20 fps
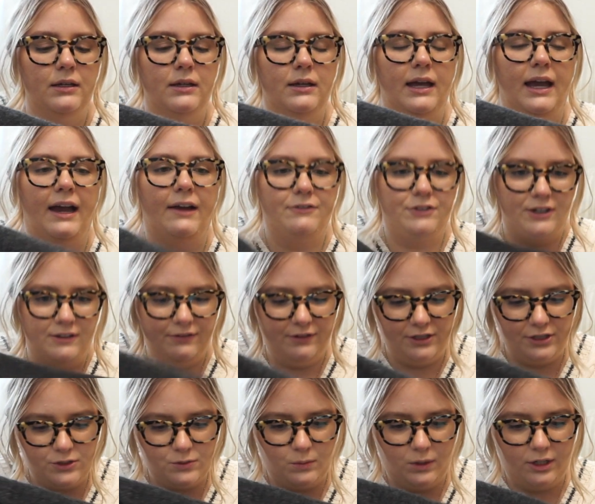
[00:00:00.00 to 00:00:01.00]
after I
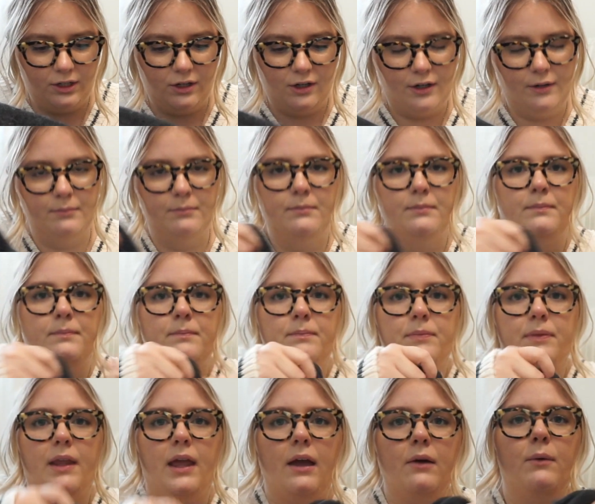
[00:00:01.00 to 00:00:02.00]
finished one arm,
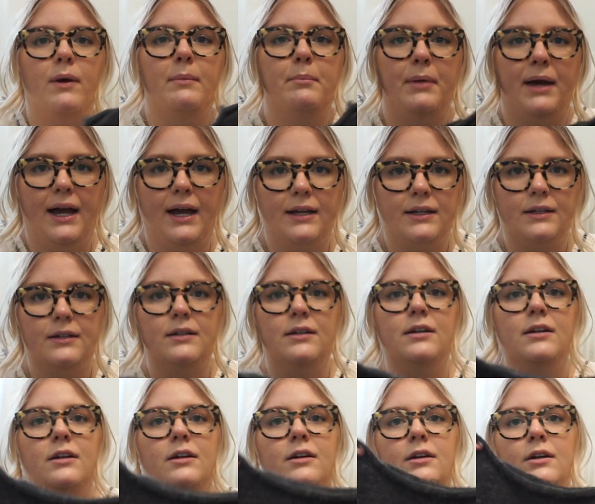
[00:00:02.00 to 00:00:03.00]
I went back,
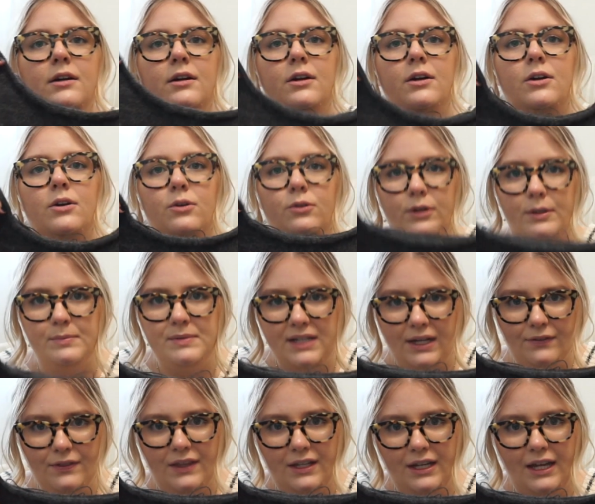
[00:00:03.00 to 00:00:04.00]
ripped
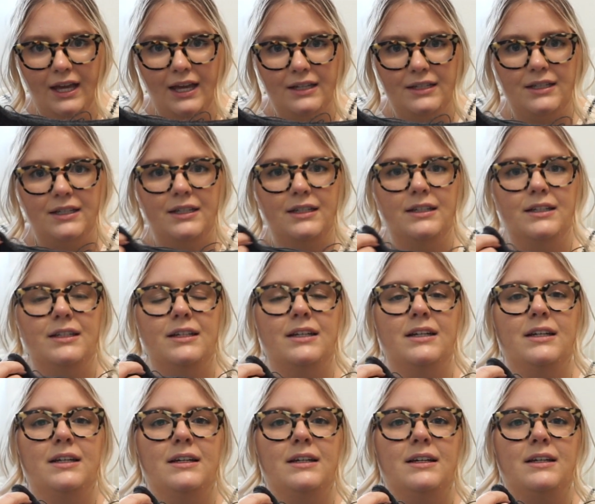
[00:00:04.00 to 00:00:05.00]
out the neck.
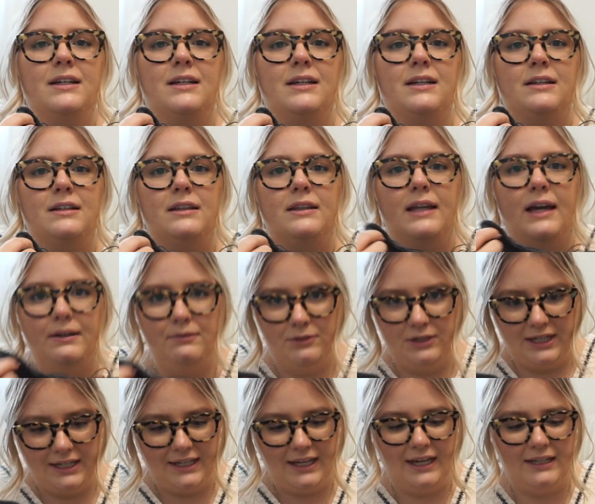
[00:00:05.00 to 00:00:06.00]
Then when
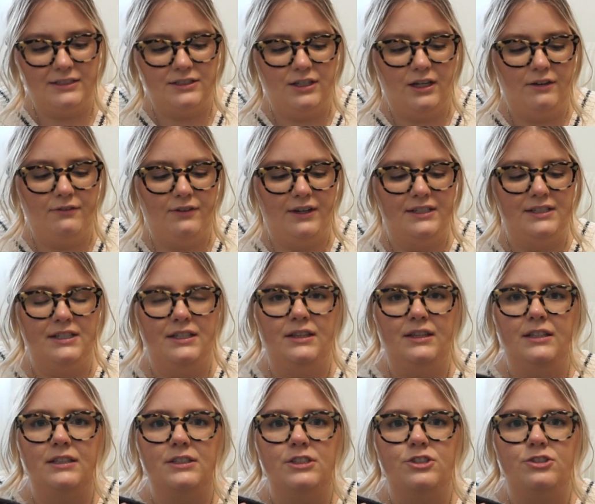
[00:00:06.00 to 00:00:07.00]
I cast off, I did
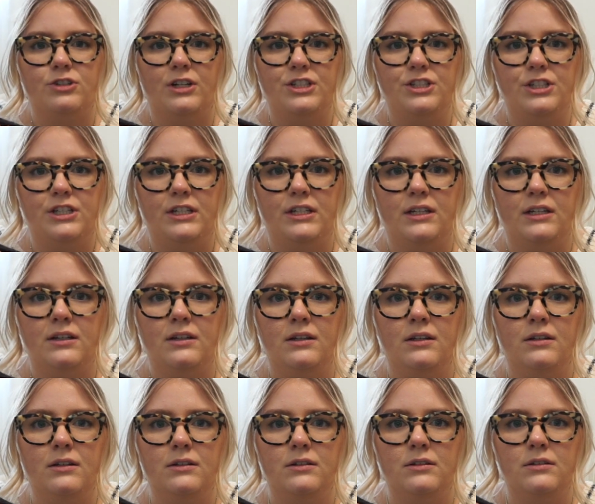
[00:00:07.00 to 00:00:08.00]
the stretchy
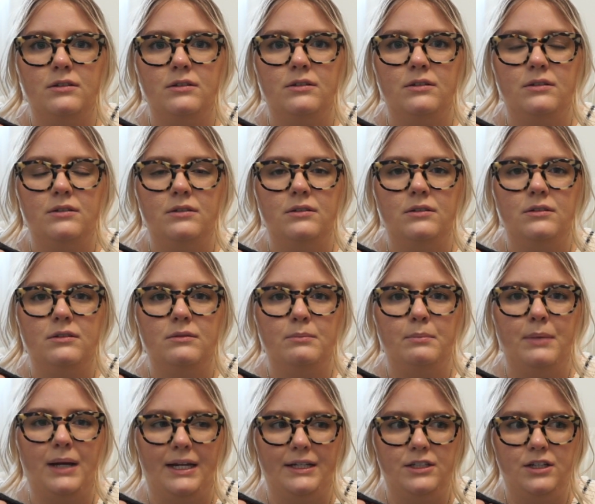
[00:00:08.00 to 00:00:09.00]

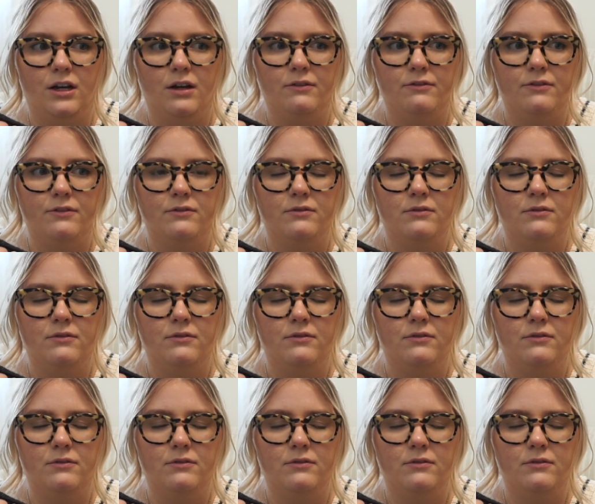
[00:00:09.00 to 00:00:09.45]
bind off.